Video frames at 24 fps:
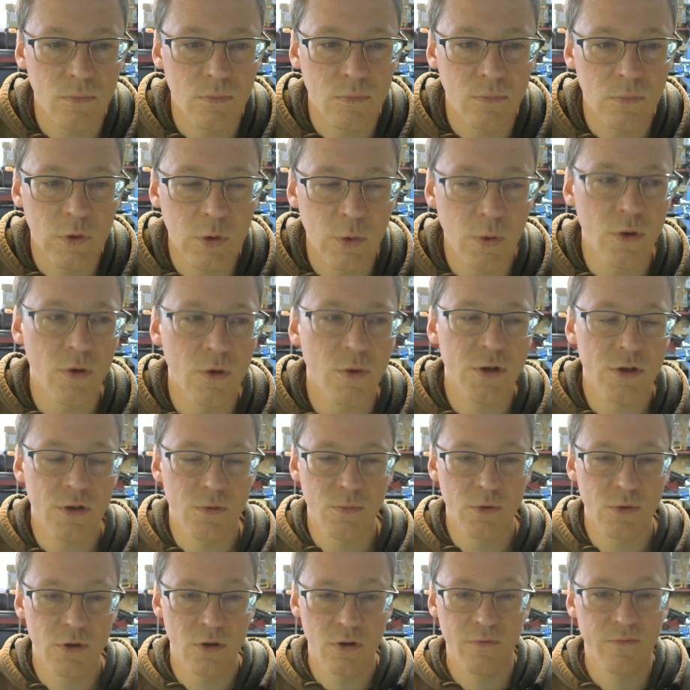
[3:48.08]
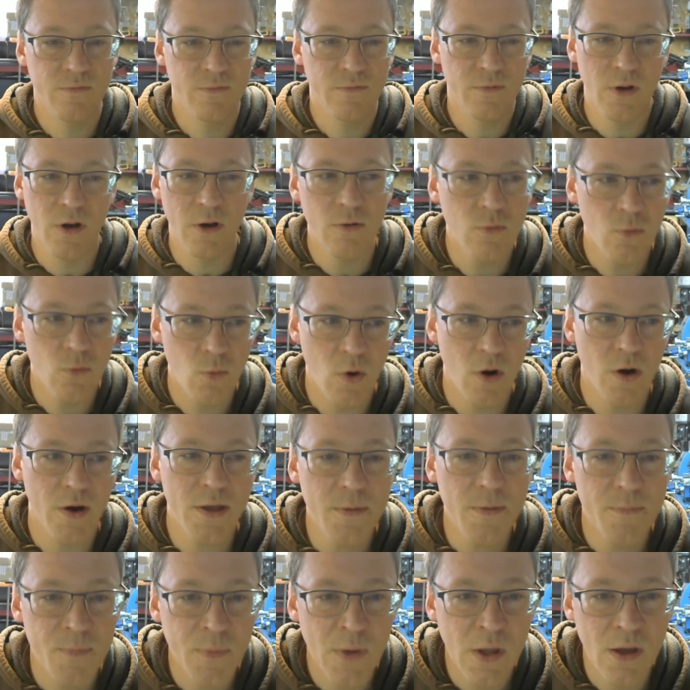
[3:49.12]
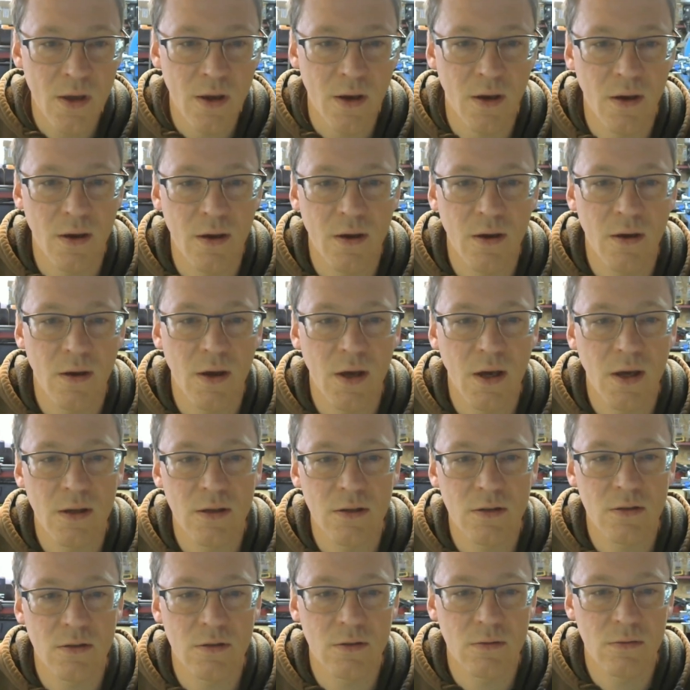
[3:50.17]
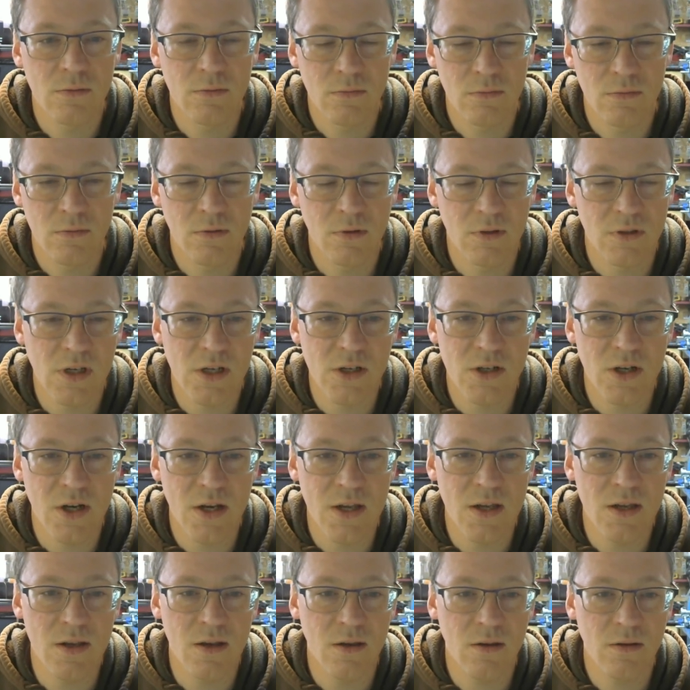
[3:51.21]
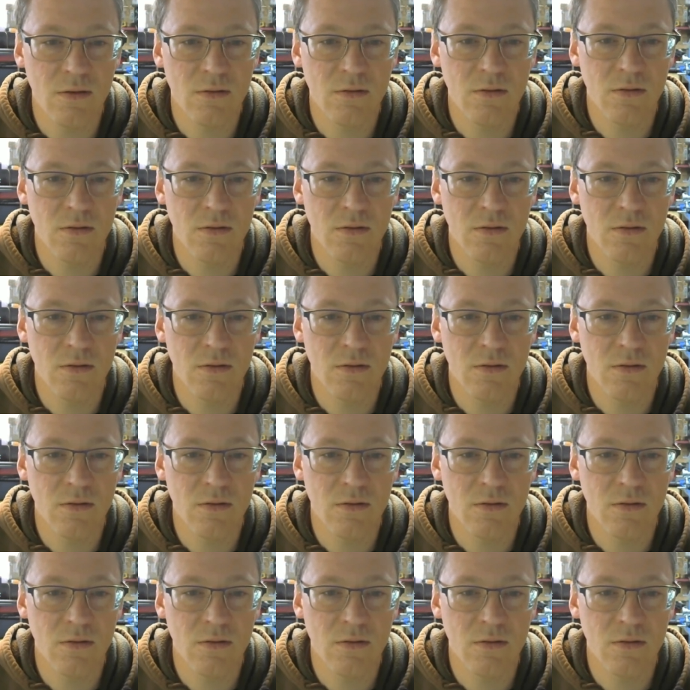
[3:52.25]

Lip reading: So one question was sort of, why? And essentially,